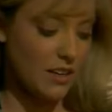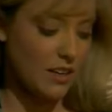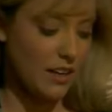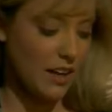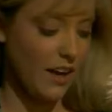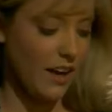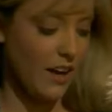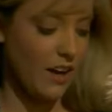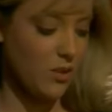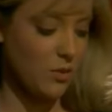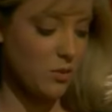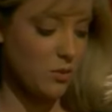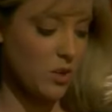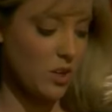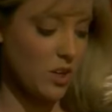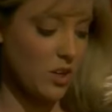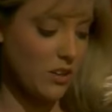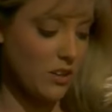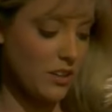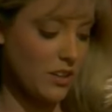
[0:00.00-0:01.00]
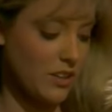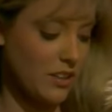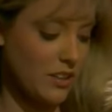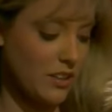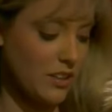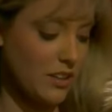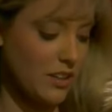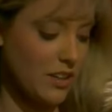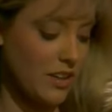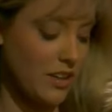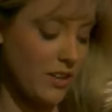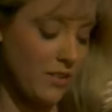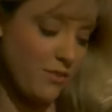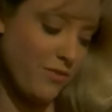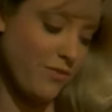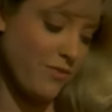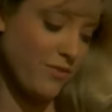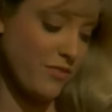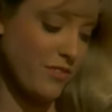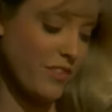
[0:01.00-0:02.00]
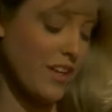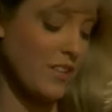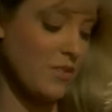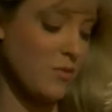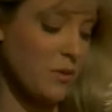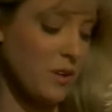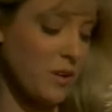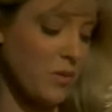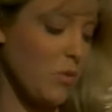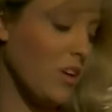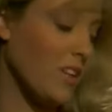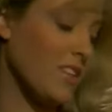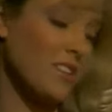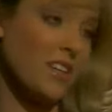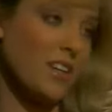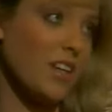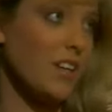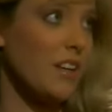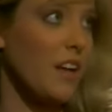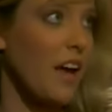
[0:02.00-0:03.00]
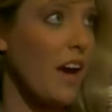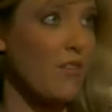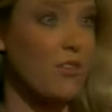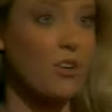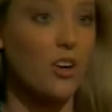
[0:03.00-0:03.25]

Yeah, well, if that's what he wants, he can have